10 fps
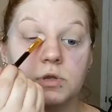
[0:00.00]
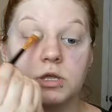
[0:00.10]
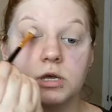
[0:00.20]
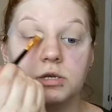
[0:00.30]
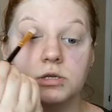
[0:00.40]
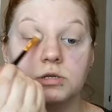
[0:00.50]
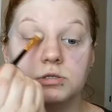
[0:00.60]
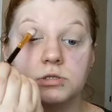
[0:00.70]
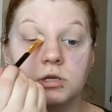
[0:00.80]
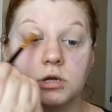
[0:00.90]

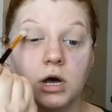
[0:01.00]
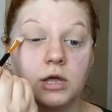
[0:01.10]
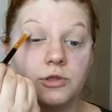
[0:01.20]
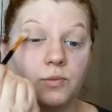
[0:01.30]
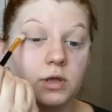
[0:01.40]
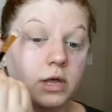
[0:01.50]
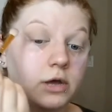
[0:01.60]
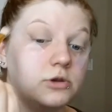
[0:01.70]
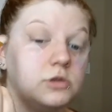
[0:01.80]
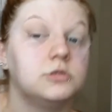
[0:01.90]
because the wing
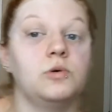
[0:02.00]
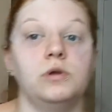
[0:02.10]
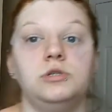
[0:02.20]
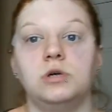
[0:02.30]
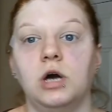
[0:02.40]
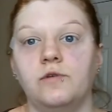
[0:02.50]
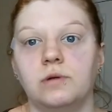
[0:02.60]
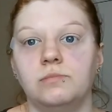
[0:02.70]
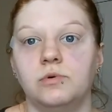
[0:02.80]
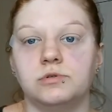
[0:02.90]
liner is going to
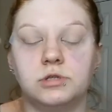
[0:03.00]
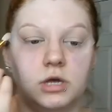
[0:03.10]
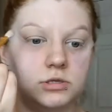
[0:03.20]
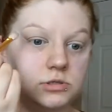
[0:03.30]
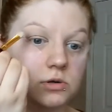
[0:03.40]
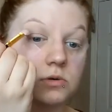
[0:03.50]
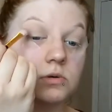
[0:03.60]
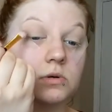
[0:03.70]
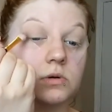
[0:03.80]
cover most of that. So